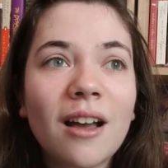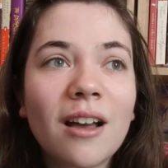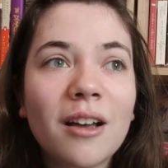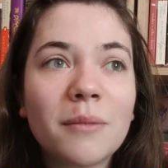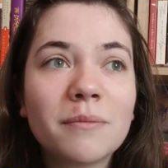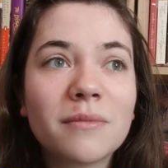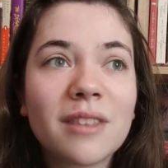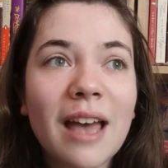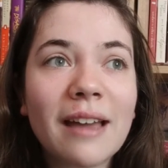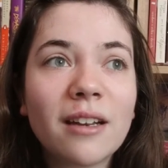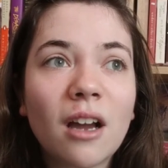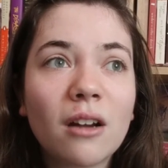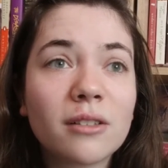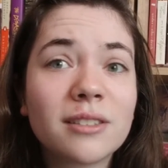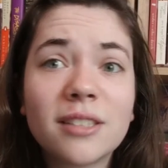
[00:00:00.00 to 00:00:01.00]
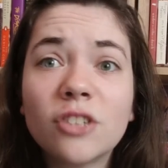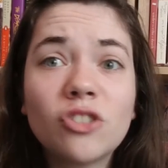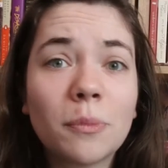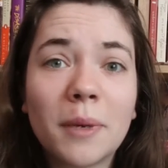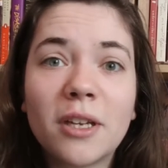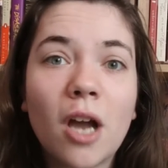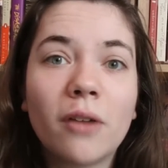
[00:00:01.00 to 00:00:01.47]
that are
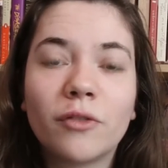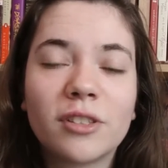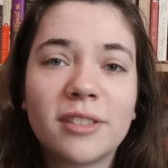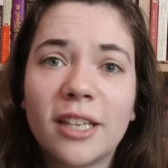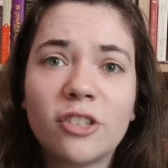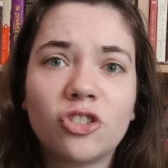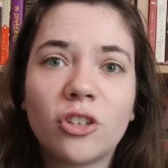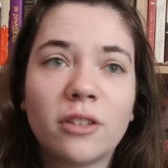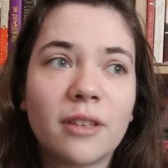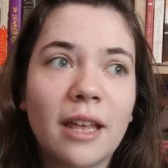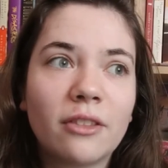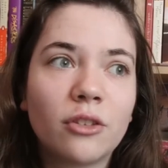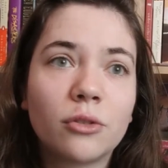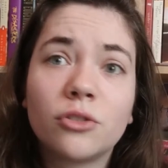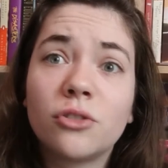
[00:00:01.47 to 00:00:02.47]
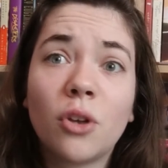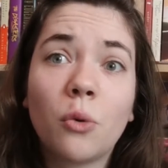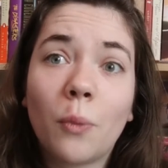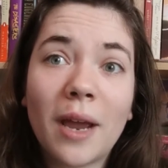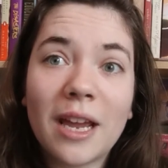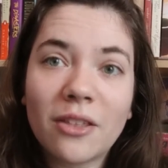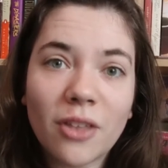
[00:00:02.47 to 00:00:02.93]
such a big conversation that there's
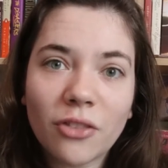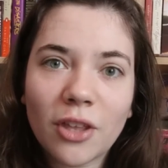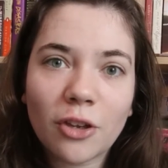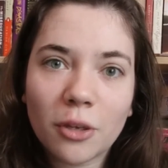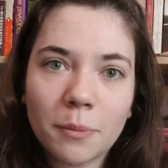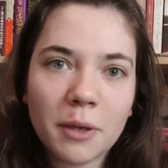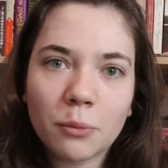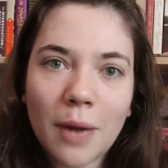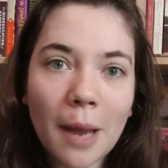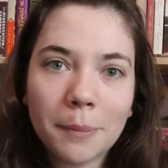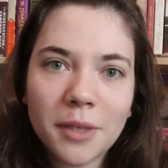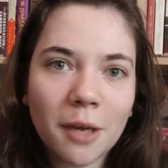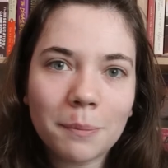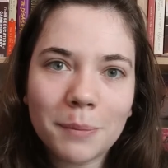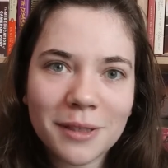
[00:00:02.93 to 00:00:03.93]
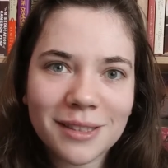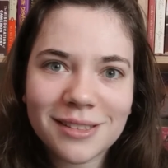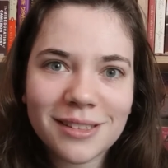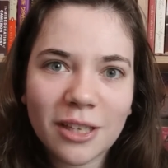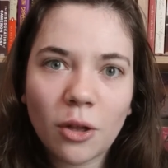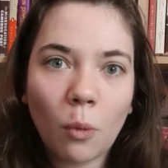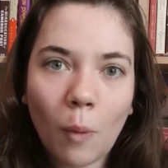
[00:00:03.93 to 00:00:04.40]
no way that they could be wrapped up in a
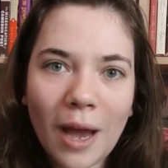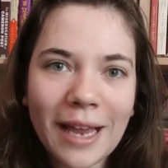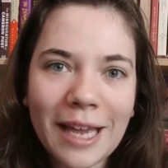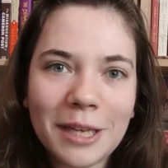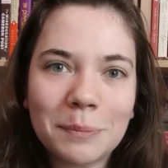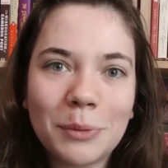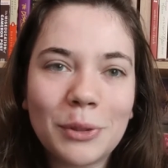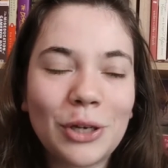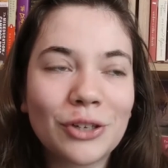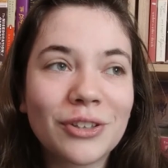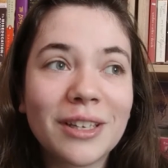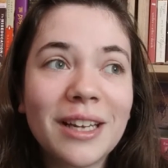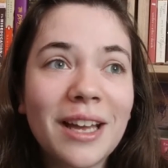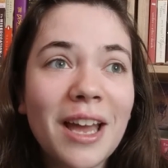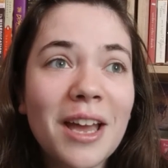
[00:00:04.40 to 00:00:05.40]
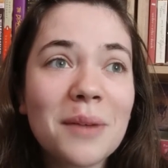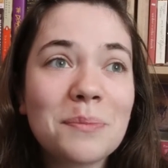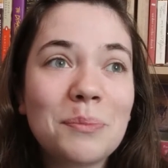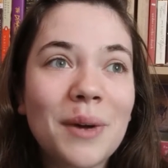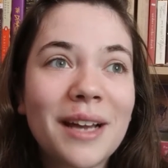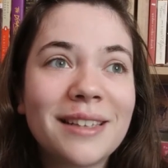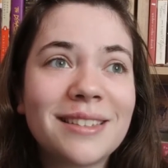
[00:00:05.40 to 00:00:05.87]
single YA book.
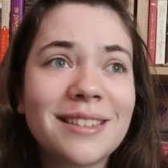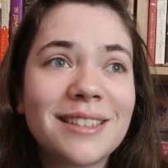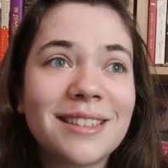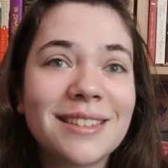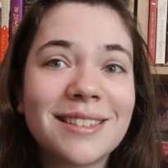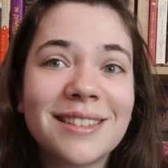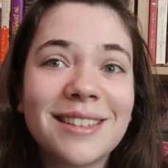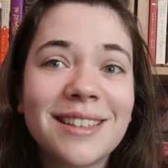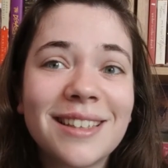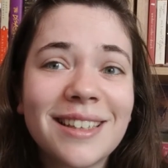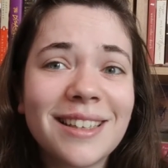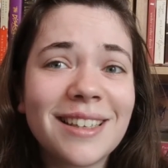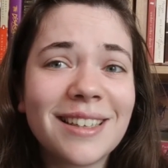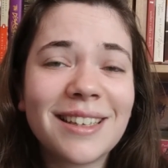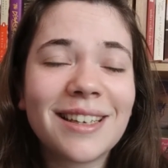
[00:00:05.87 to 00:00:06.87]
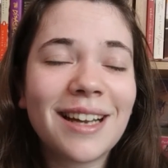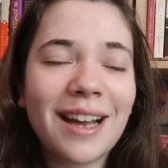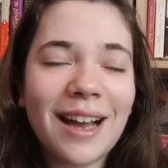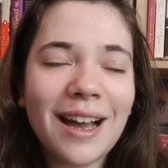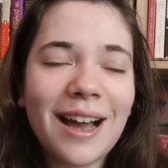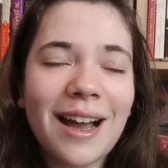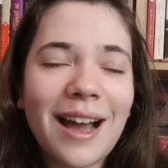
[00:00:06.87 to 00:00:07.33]
But
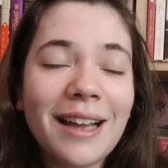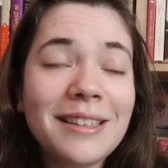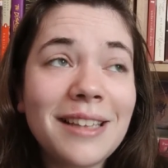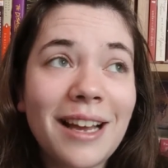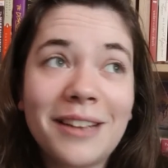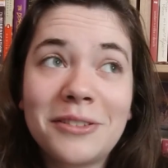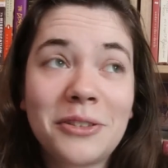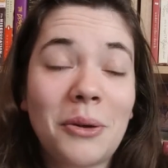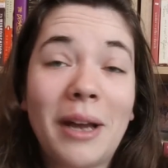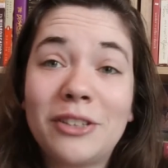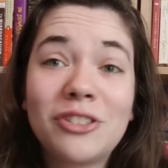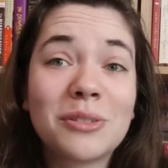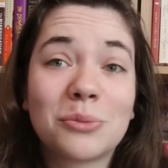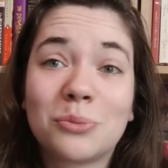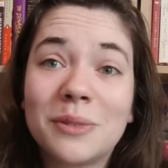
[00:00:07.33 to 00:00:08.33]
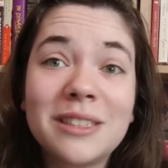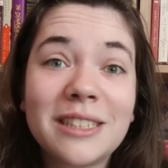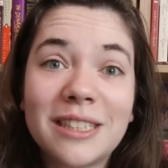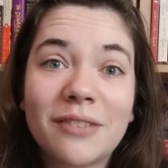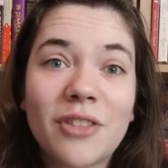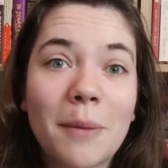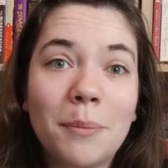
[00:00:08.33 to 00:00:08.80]
I don't know, I just
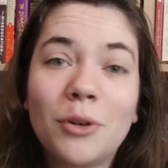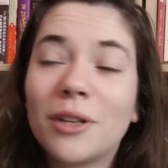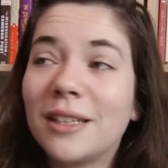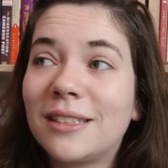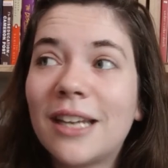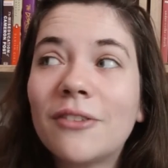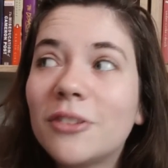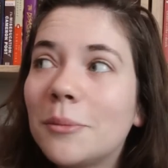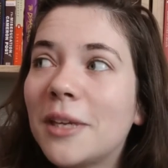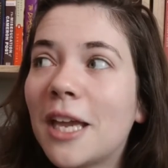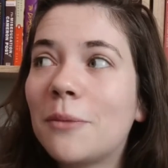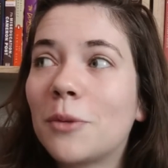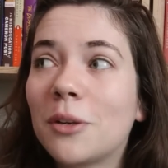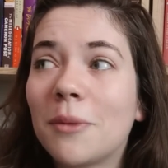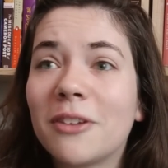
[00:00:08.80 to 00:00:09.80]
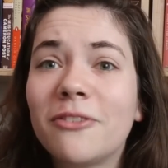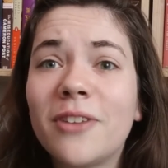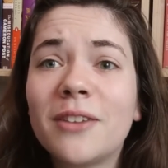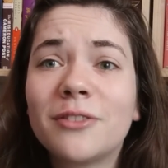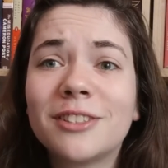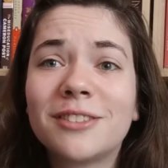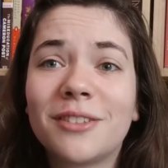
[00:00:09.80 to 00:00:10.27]
really love that book. It definitely became one of my
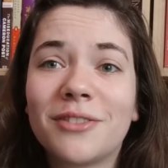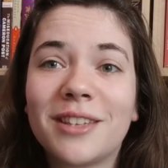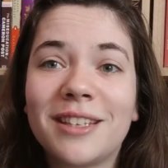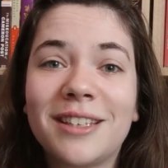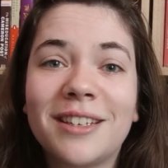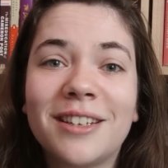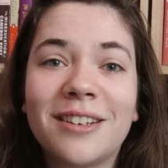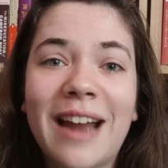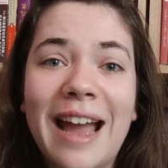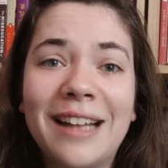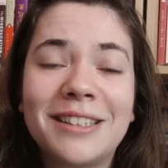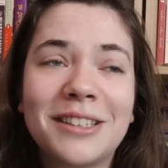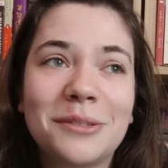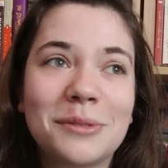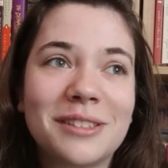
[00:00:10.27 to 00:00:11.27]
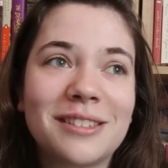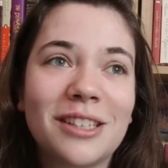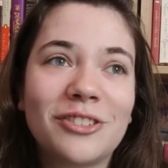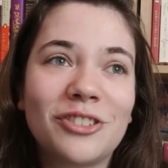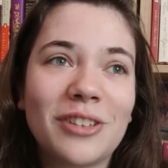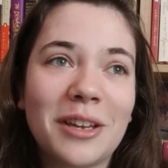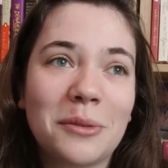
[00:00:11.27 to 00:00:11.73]
favorites of the year. Ali was
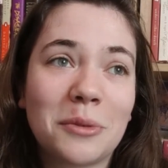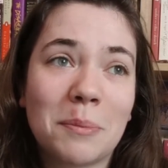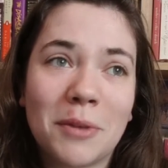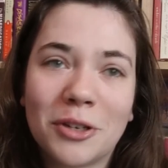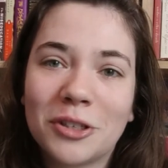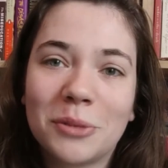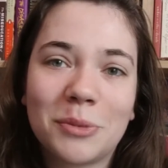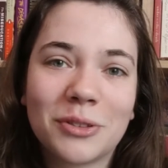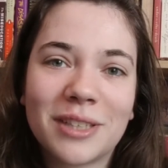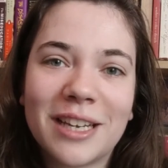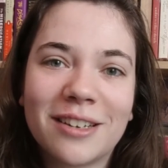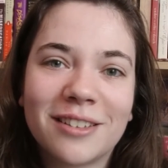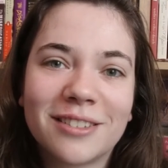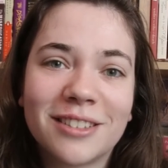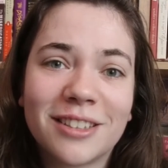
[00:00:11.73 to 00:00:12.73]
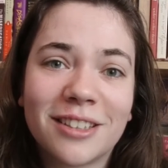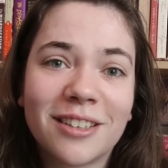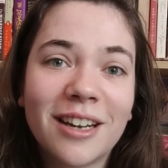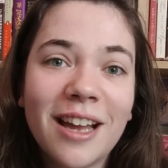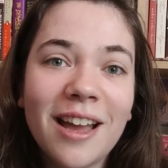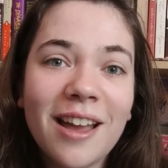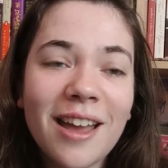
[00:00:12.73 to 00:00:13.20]
such a remarkable
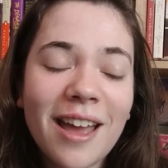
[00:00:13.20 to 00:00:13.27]
character,